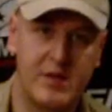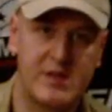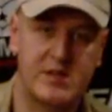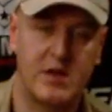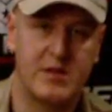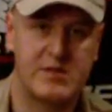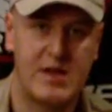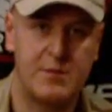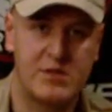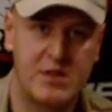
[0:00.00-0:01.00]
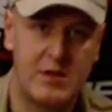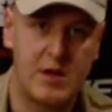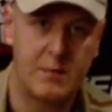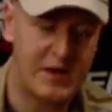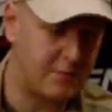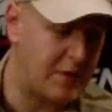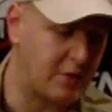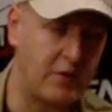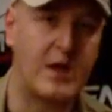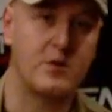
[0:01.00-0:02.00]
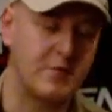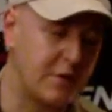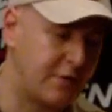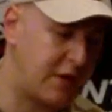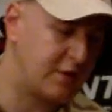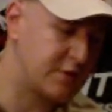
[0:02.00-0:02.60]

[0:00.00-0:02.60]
on this are the same as the amount of metal you get on a real thing.